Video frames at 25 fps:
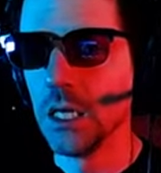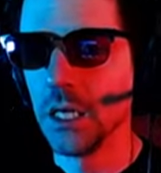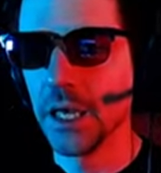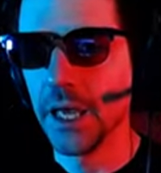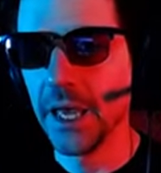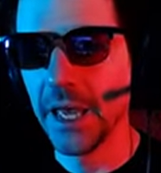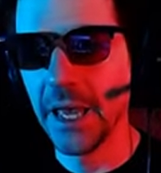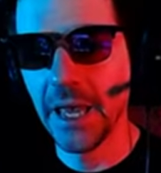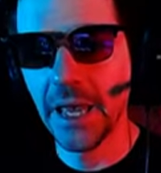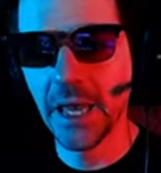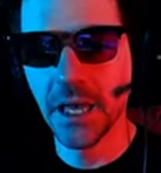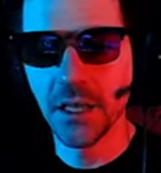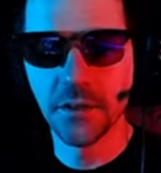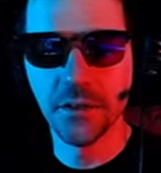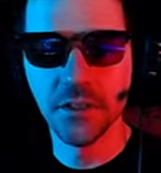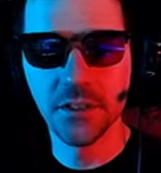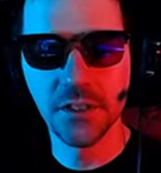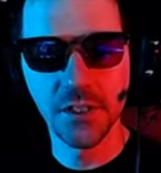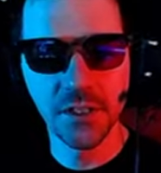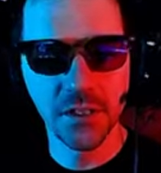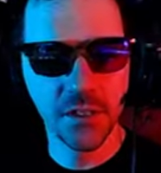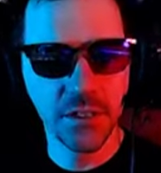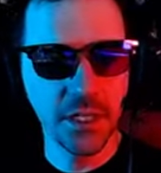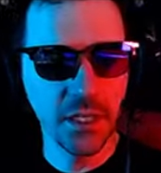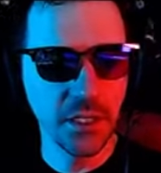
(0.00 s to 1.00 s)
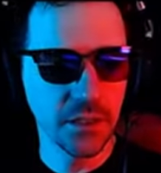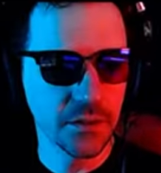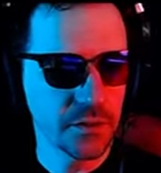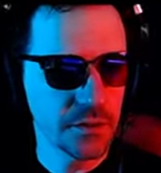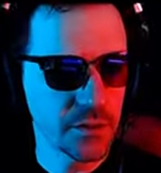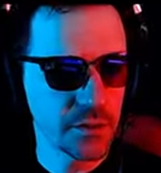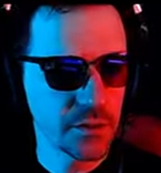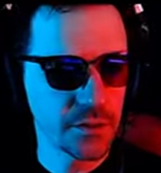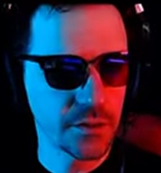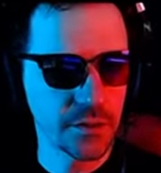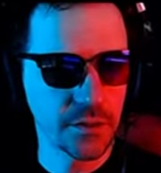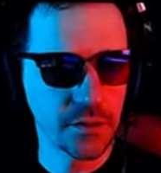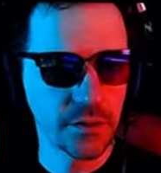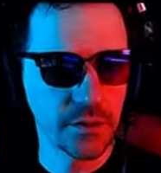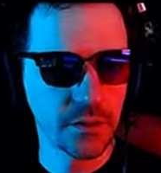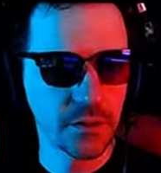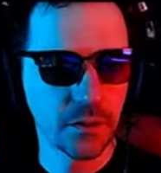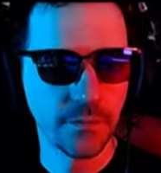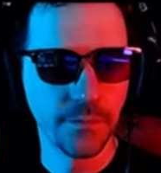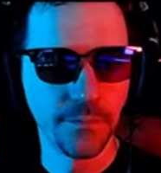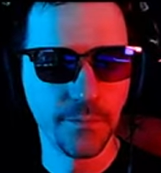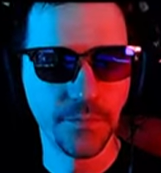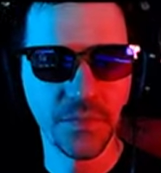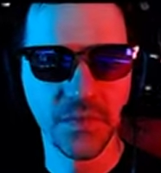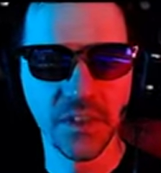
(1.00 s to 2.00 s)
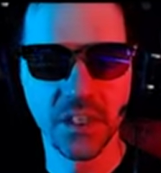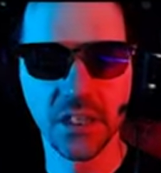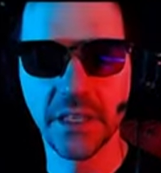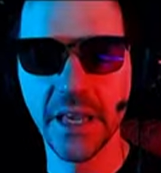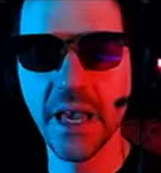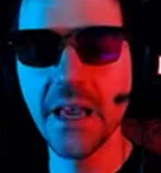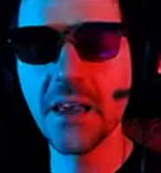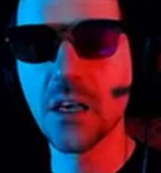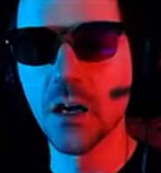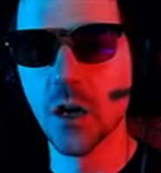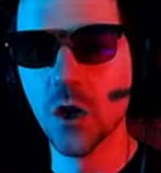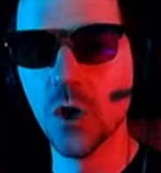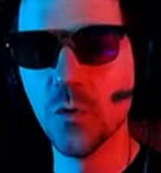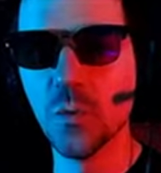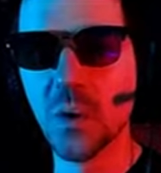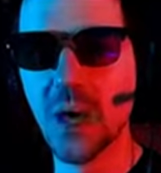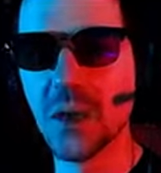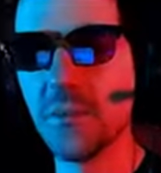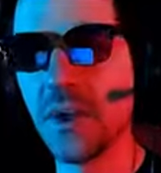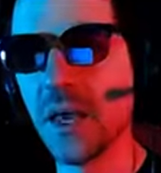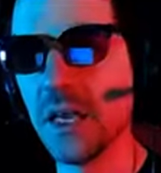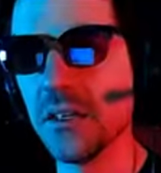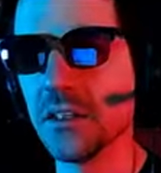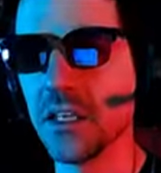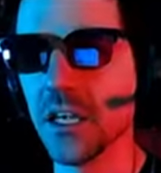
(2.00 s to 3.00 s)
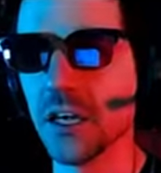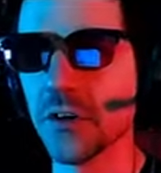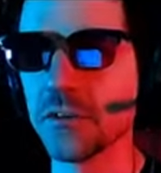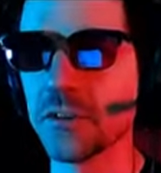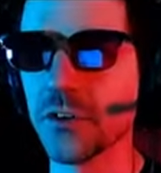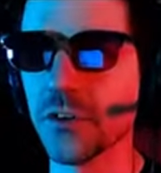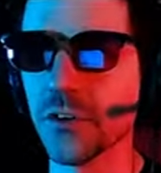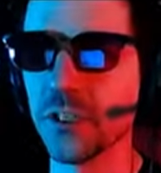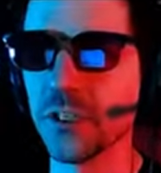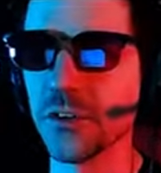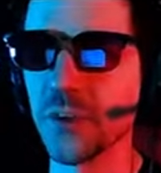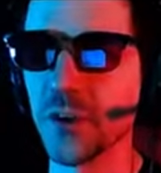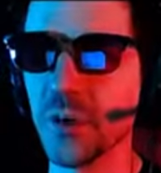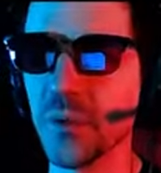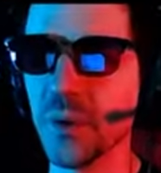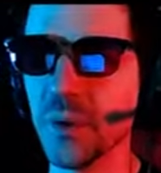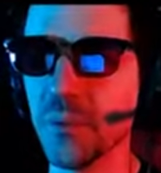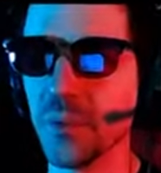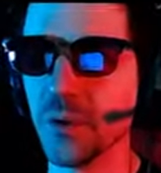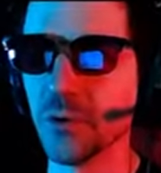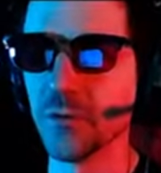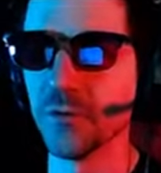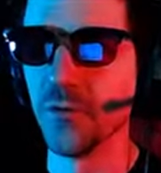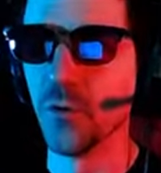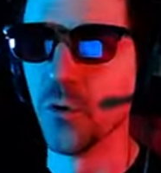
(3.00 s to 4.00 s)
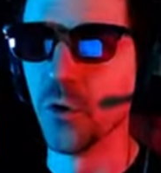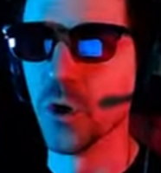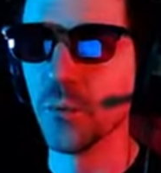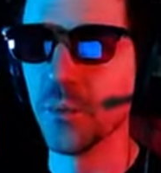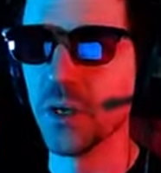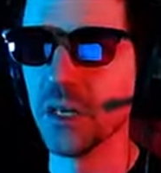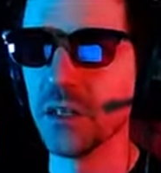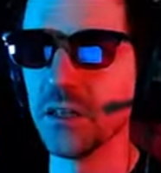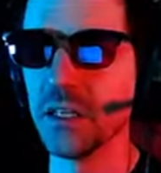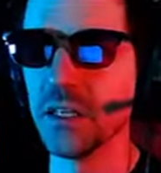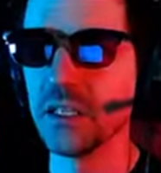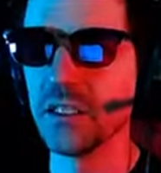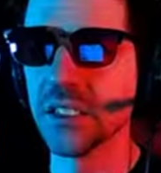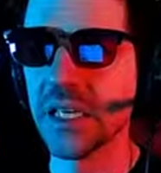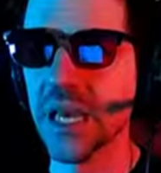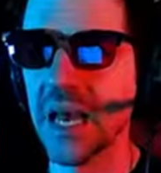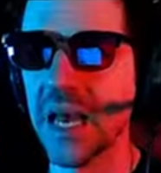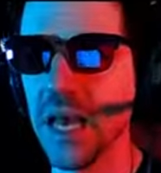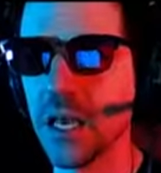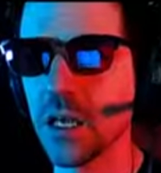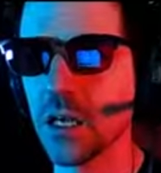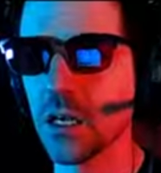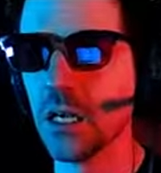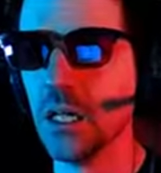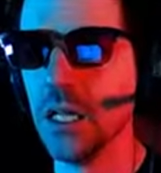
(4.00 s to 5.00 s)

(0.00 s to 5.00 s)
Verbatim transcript: and since Gecko, my main character, is gonna be performing the attack,